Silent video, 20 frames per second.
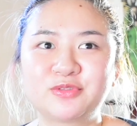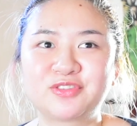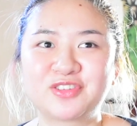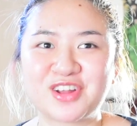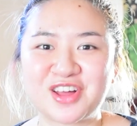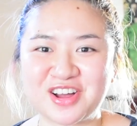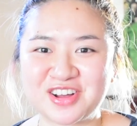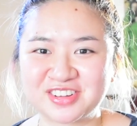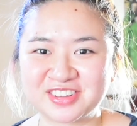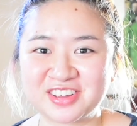
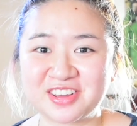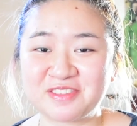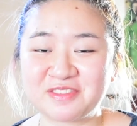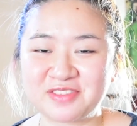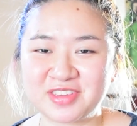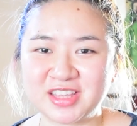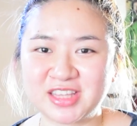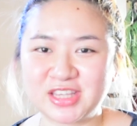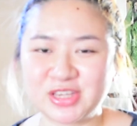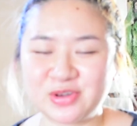vlog
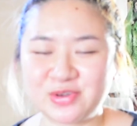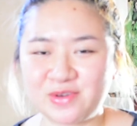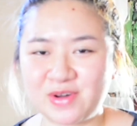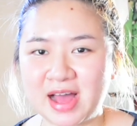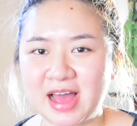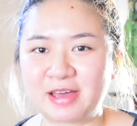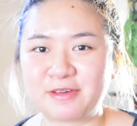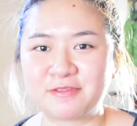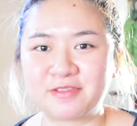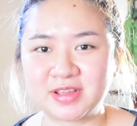video.
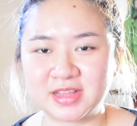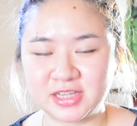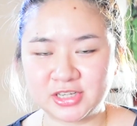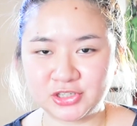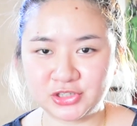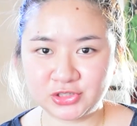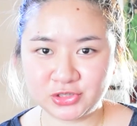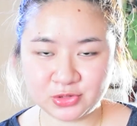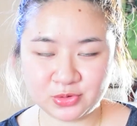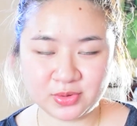I
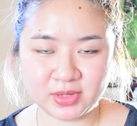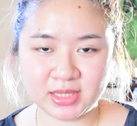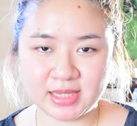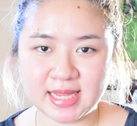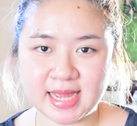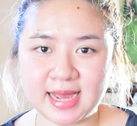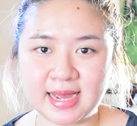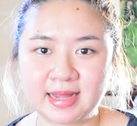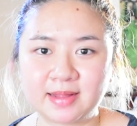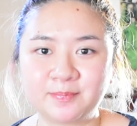finished doing
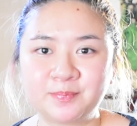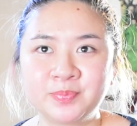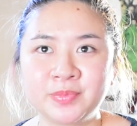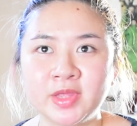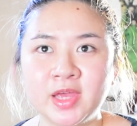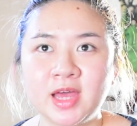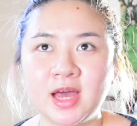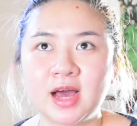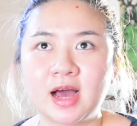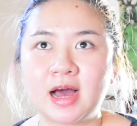that.
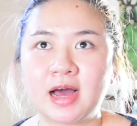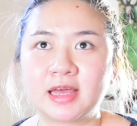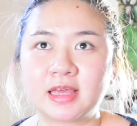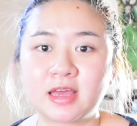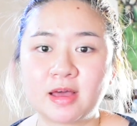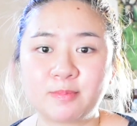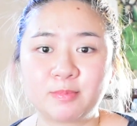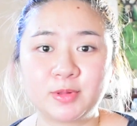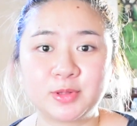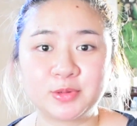I
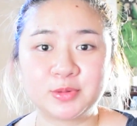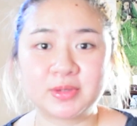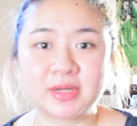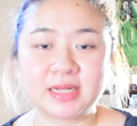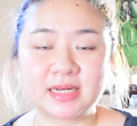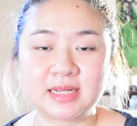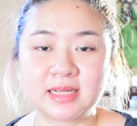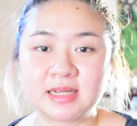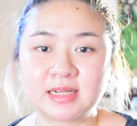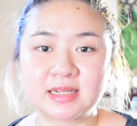
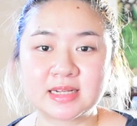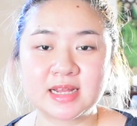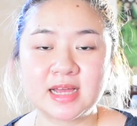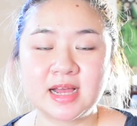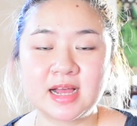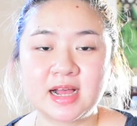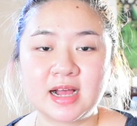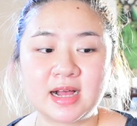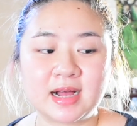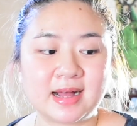uploaded it
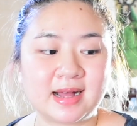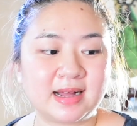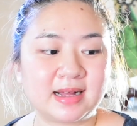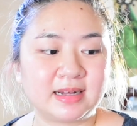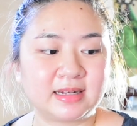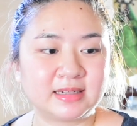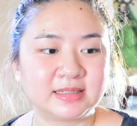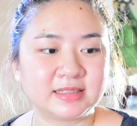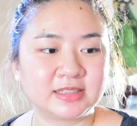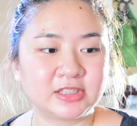
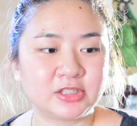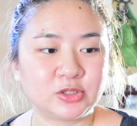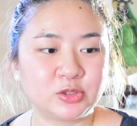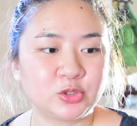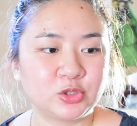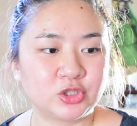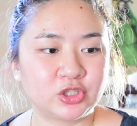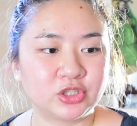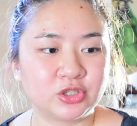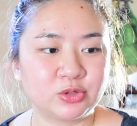on
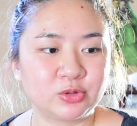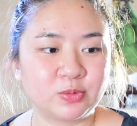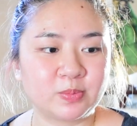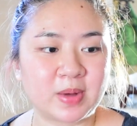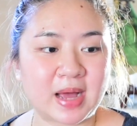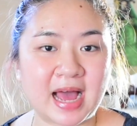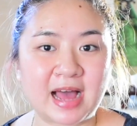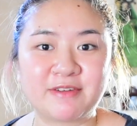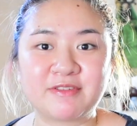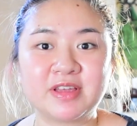YouTube.
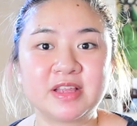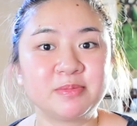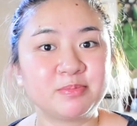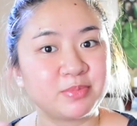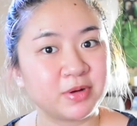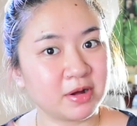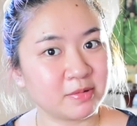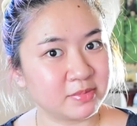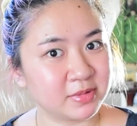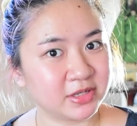Haven't
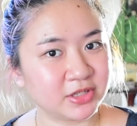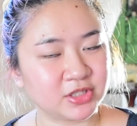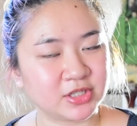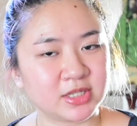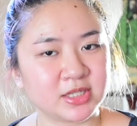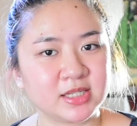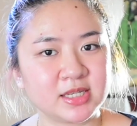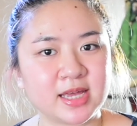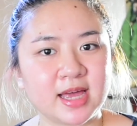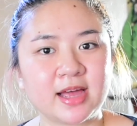published
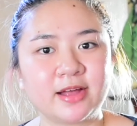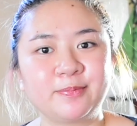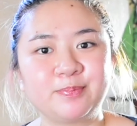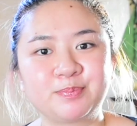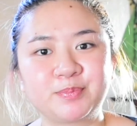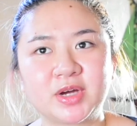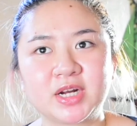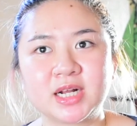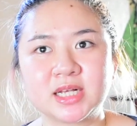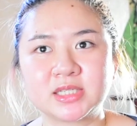it yet,
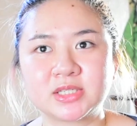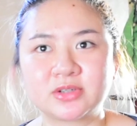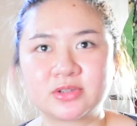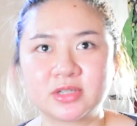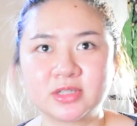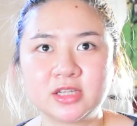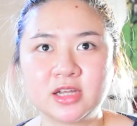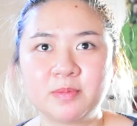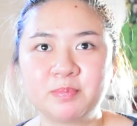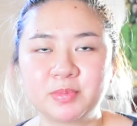but it's
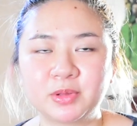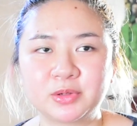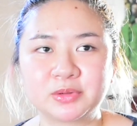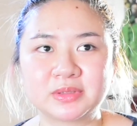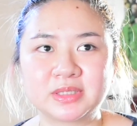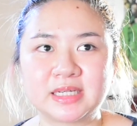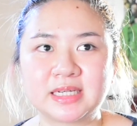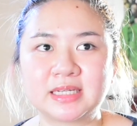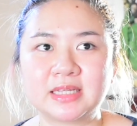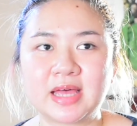already
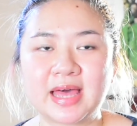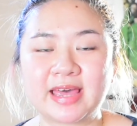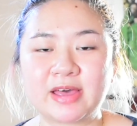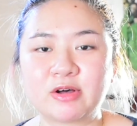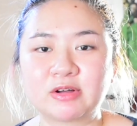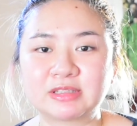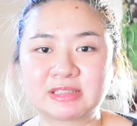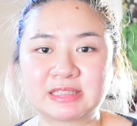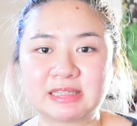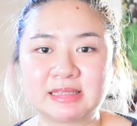uploaded. I
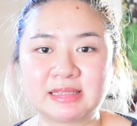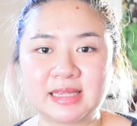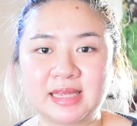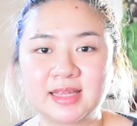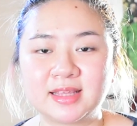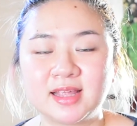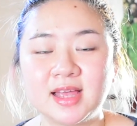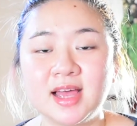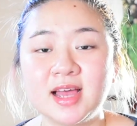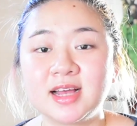also
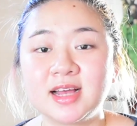did